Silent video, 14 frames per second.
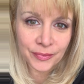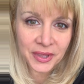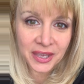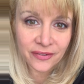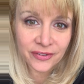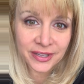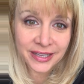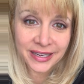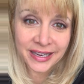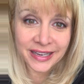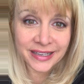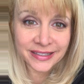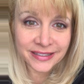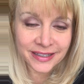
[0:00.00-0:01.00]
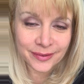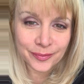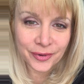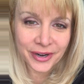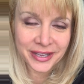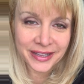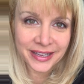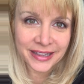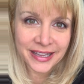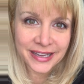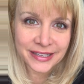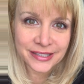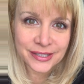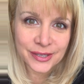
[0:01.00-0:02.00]
evenly and brightly
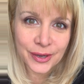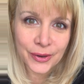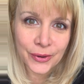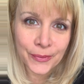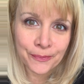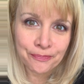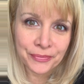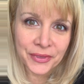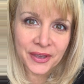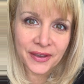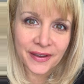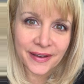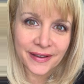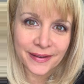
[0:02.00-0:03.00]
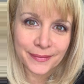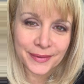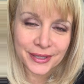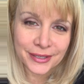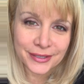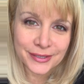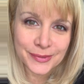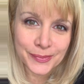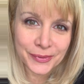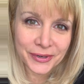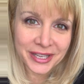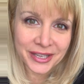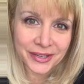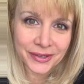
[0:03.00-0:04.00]
lit, so it looks
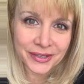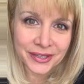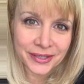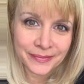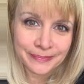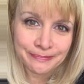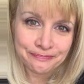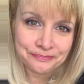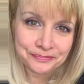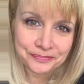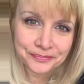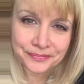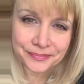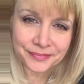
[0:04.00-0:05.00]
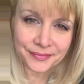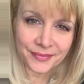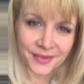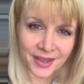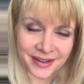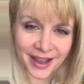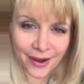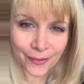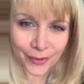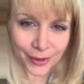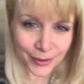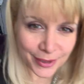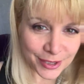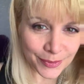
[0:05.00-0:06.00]
pretty good. Now we're
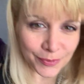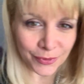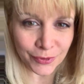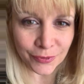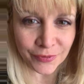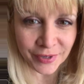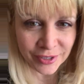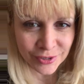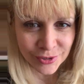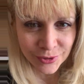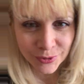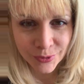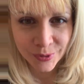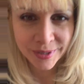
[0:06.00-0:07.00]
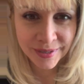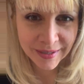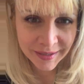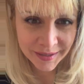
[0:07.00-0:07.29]
going to move into